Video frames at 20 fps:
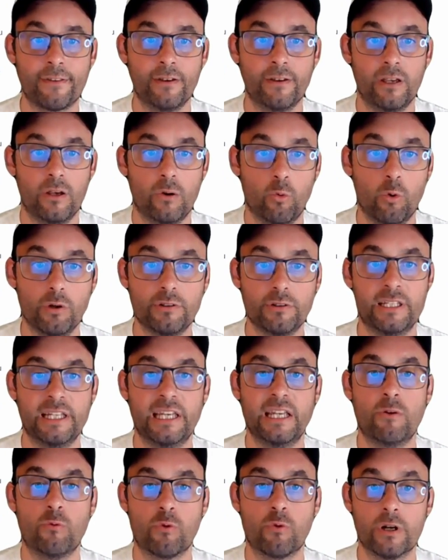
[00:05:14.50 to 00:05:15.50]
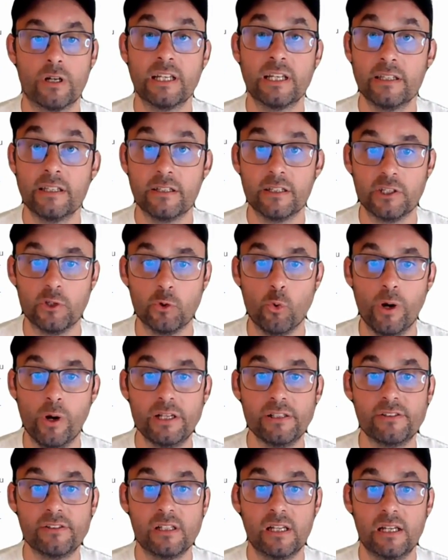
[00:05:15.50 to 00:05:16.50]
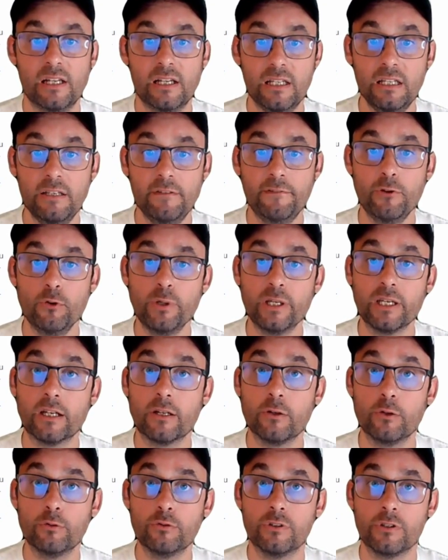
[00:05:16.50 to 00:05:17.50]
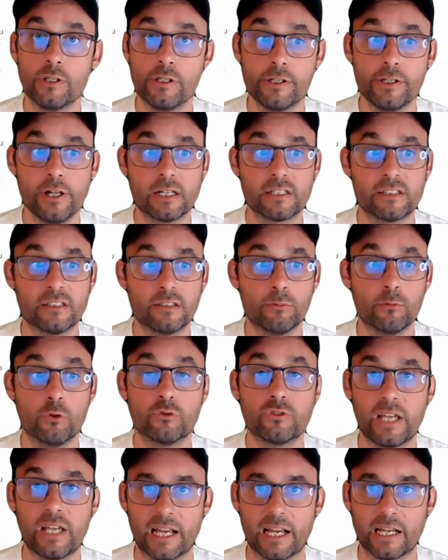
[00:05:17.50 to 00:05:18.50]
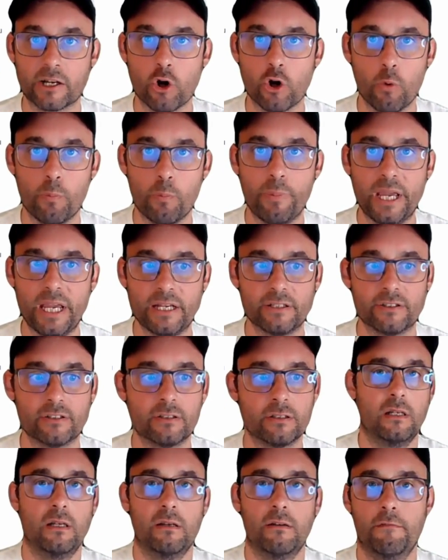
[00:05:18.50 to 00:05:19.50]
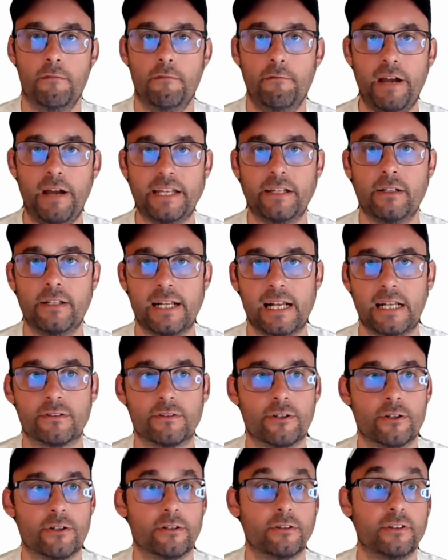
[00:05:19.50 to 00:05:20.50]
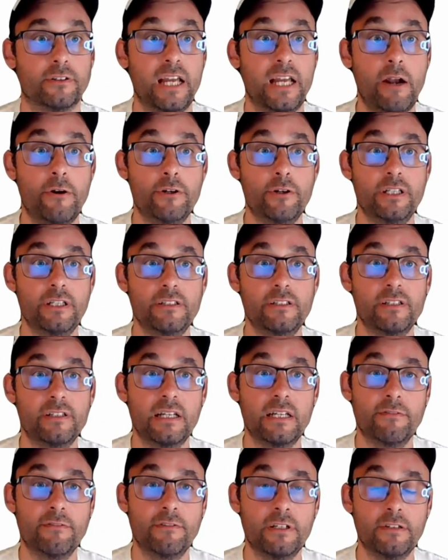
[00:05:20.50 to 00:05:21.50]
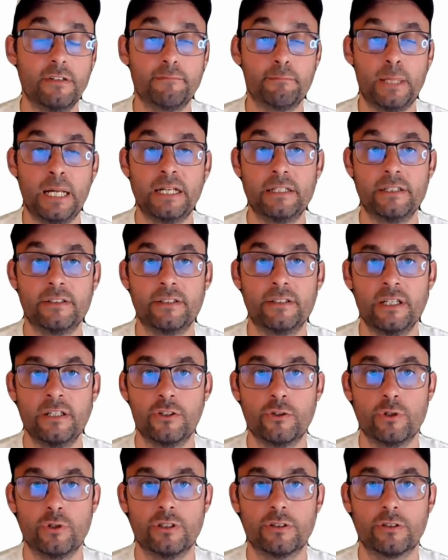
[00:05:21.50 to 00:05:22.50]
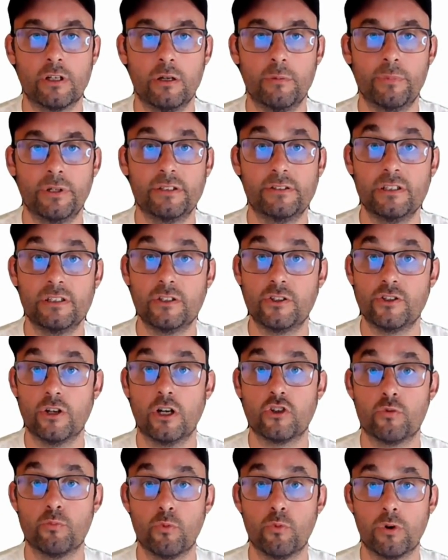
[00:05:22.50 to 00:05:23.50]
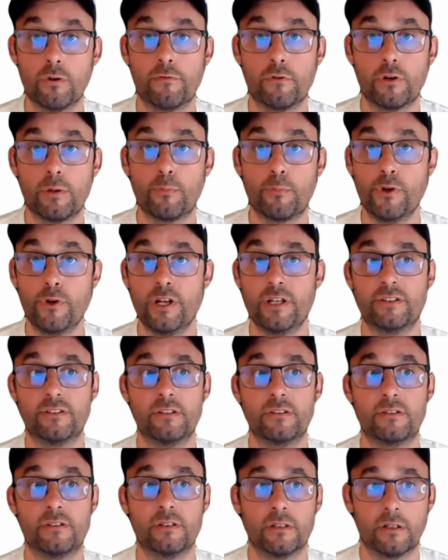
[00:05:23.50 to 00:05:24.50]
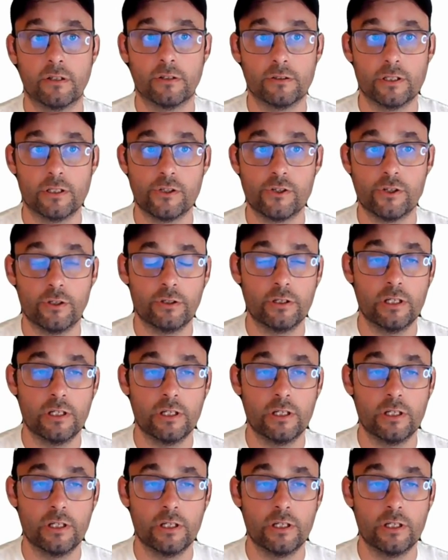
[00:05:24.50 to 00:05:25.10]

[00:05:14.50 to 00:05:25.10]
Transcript: what they were in the US if you include deductibles and co-pays. Final answer. The irony is that even if Spanish insurance companies did charge more for a pre-existing condition,